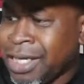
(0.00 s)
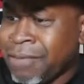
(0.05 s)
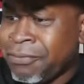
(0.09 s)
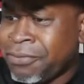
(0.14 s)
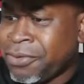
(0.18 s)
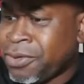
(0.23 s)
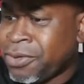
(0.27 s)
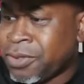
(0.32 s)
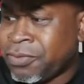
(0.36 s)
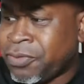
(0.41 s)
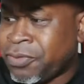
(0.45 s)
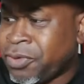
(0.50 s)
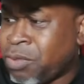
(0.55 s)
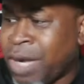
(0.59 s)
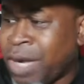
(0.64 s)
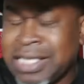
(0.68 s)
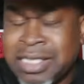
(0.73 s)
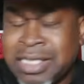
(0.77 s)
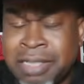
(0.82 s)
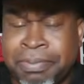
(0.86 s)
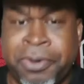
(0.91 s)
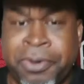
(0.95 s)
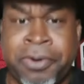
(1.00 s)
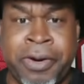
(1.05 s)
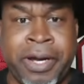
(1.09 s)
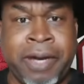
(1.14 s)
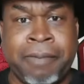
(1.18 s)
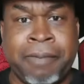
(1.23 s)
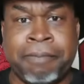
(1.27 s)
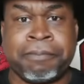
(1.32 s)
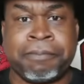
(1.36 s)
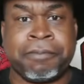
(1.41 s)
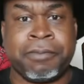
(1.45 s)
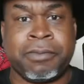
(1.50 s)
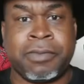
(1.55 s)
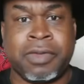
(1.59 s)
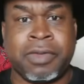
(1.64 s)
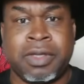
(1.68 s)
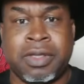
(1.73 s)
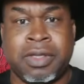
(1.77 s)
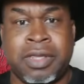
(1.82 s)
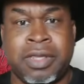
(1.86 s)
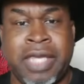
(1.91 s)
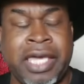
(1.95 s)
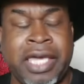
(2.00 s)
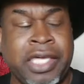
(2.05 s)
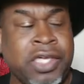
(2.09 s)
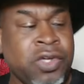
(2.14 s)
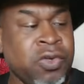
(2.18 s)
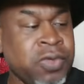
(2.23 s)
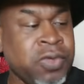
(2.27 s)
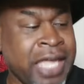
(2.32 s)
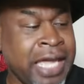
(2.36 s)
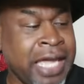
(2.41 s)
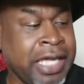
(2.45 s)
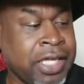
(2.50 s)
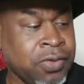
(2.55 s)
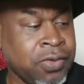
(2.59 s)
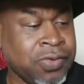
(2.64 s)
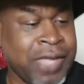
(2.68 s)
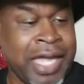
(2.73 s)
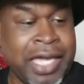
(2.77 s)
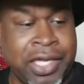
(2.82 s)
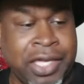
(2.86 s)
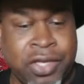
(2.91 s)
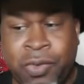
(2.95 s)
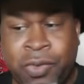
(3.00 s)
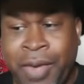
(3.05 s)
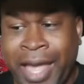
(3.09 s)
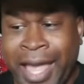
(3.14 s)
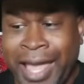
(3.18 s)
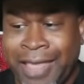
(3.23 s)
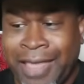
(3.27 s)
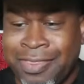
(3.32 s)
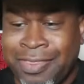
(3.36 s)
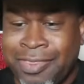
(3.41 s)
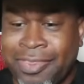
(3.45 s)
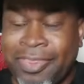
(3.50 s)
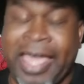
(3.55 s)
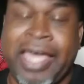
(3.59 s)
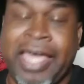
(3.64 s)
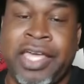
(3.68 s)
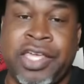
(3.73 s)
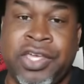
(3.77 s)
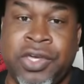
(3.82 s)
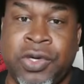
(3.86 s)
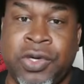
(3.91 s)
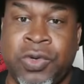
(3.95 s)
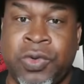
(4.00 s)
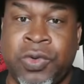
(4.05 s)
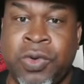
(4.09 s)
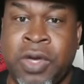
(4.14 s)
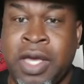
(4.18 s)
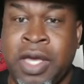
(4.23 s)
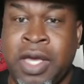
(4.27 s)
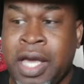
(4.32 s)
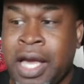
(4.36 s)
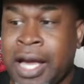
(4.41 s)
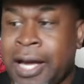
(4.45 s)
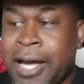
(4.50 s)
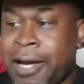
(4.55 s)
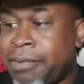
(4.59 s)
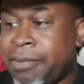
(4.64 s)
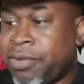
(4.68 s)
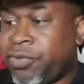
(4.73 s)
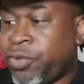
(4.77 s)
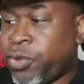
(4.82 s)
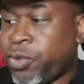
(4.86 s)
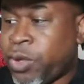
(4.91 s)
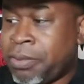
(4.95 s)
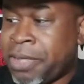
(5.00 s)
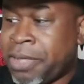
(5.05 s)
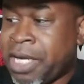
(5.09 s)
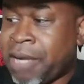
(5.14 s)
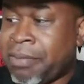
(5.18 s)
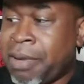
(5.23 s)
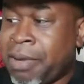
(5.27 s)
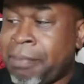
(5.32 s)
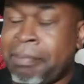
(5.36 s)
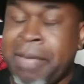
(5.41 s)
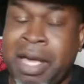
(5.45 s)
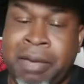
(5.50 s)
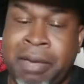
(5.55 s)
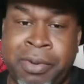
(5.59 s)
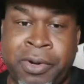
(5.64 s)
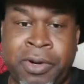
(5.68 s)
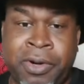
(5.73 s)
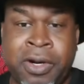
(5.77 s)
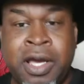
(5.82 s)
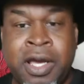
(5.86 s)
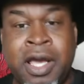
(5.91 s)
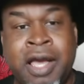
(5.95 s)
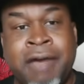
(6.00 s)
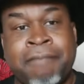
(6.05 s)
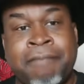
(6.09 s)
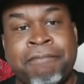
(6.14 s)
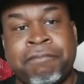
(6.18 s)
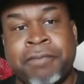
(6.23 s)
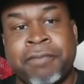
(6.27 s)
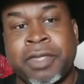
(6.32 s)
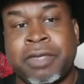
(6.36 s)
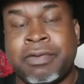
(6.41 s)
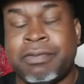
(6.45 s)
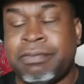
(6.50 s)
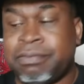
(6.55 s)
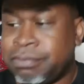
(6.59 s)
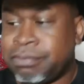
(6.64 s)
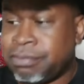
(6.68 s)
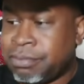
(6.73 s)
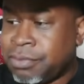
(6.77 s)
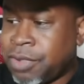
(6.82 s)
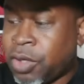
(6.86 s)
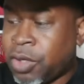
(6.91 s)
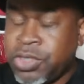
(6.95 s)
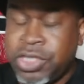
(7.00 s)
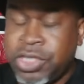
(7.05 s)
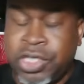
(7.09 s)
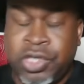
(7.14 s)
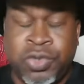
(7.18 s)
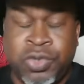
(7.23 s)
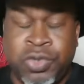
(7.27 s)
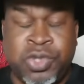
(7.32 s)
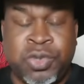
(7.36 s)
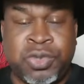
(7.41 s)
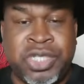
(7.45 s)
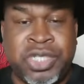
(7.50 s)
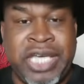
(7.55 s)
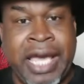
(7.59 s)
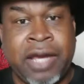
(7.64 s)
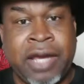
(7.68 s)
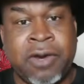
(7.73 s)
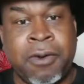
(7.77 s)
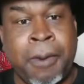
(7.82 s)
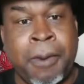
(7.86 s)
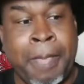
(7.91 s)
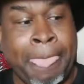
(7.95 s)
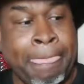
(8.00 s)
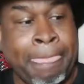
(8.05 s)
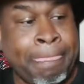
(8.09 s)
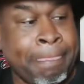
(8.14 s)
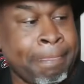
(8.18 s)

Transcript: for watching the program. Thank you, thank you, thank you, and thank you. If you want to become a member, go to the YouTube channel,